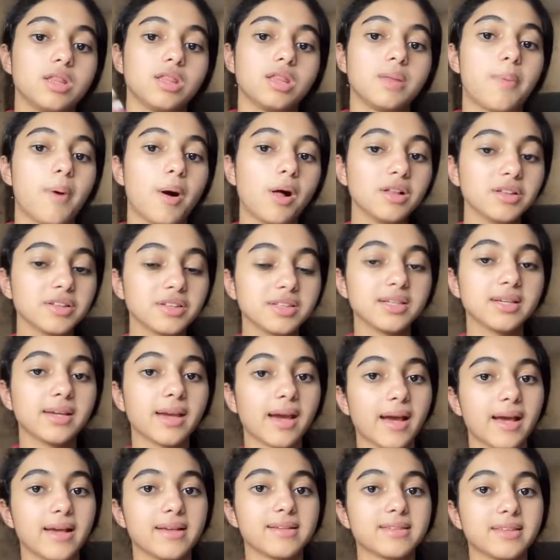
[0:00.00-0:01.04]
The policy
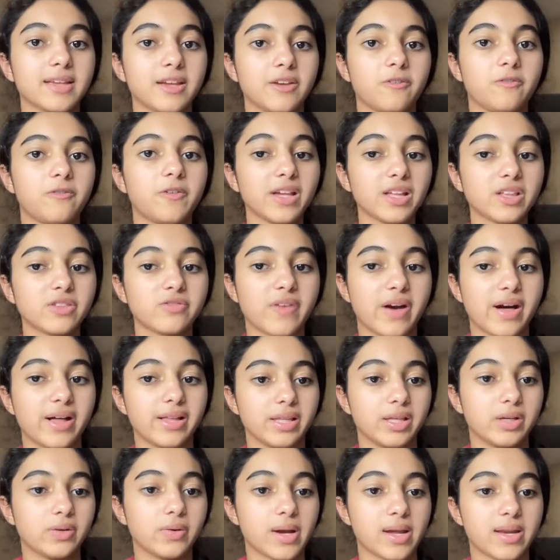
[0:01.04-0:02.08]
has a face
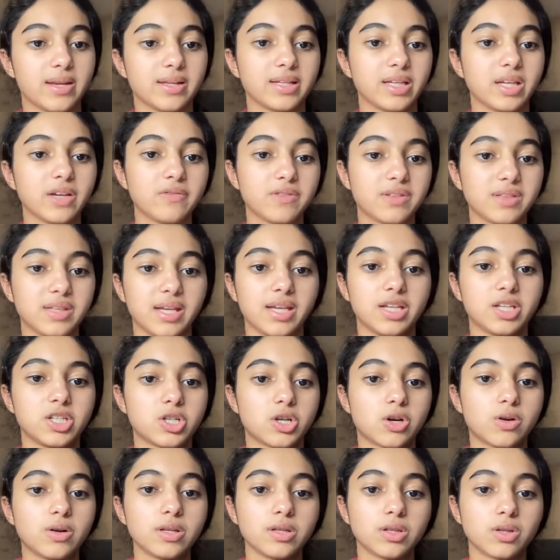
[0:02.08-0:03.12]
value and it gives the
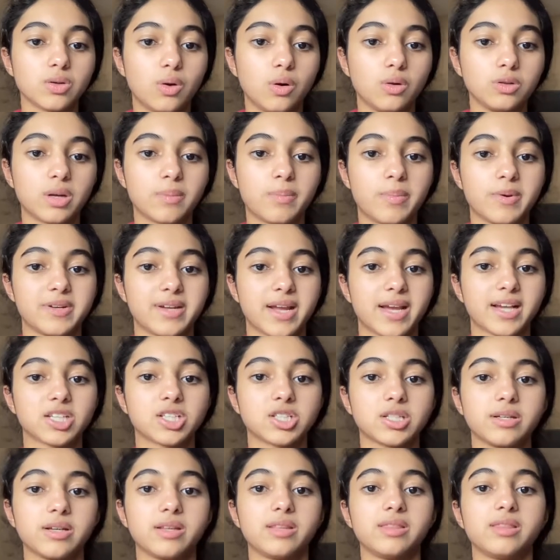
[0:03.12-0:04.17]
insurance holder
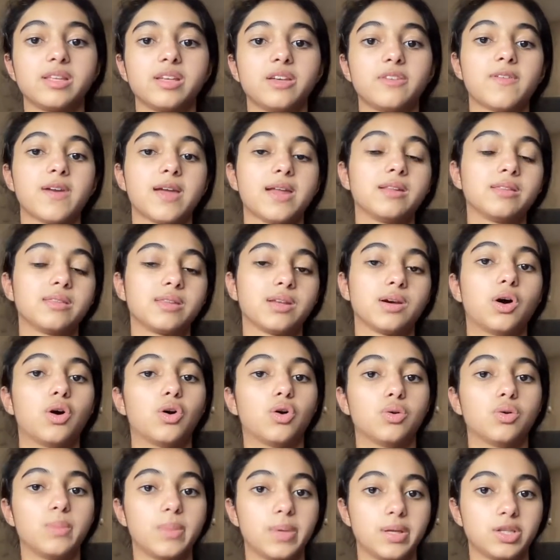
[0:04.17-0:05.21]
protection in the event the
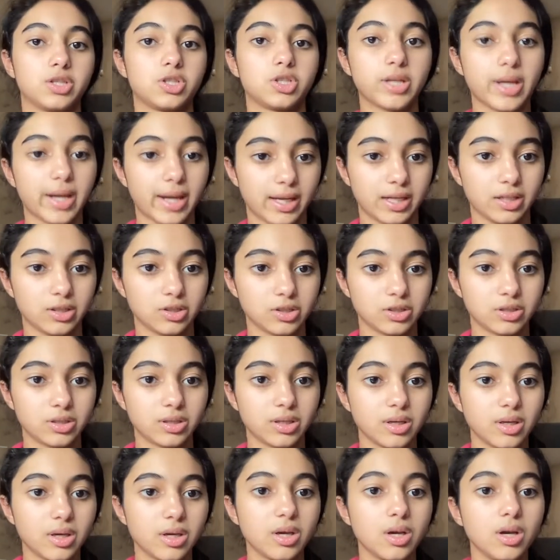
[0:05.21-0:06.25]
home is changed.
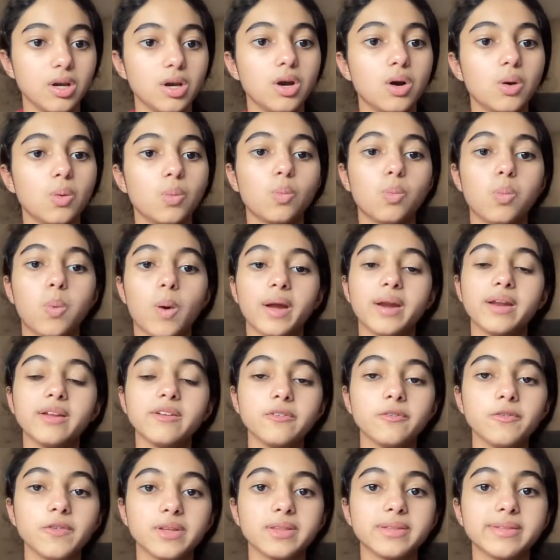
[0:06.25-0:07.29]
What
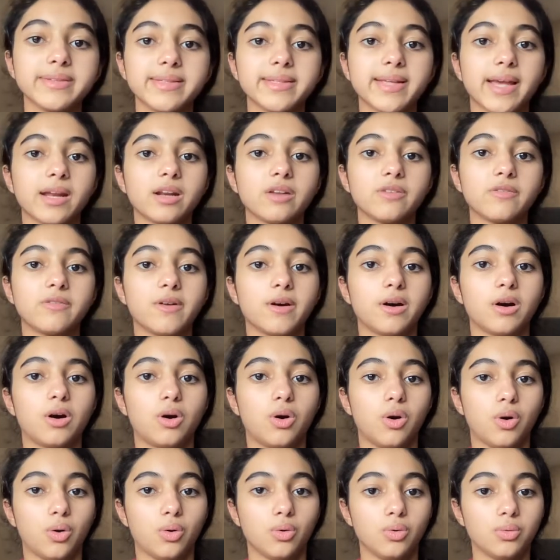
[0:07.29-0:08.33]
if instead of a
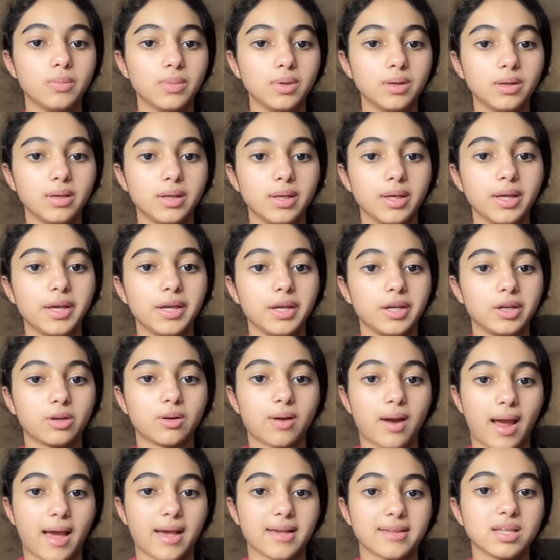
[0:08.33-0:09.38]
home,
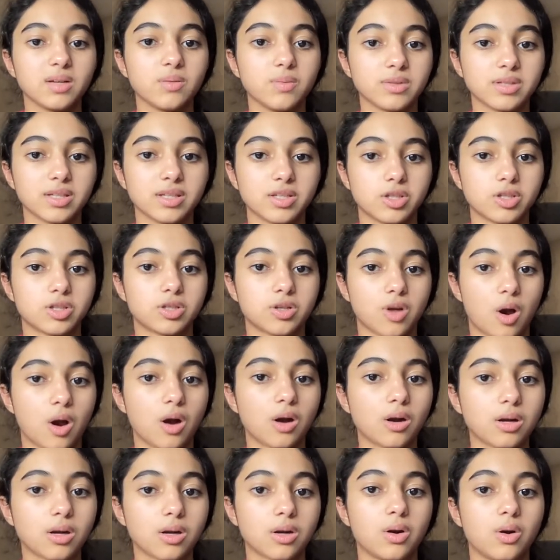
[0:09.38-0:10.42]
your asset was a
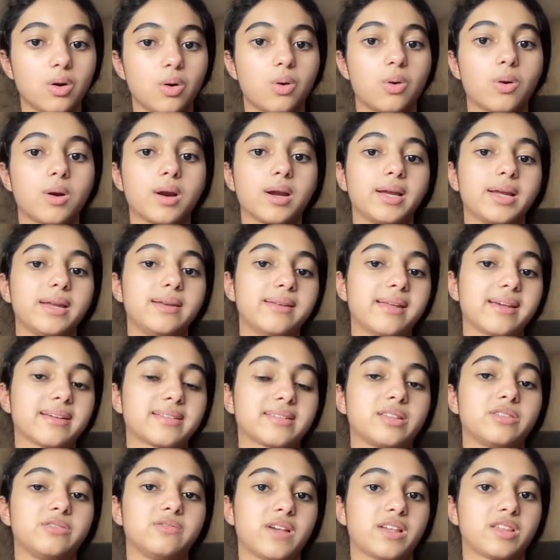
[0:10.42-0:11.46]
stock or
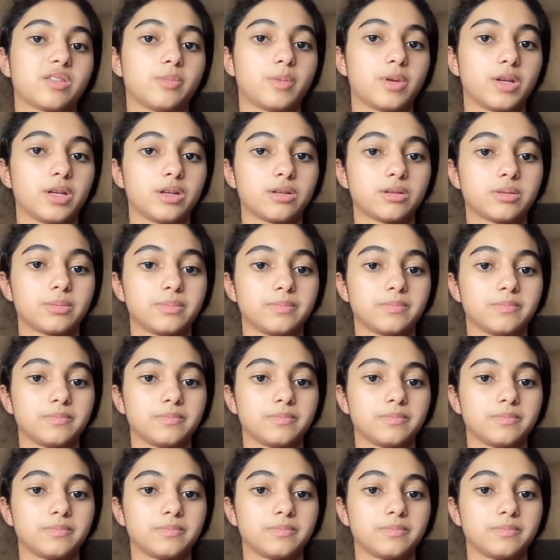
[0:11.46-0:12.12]
index investment?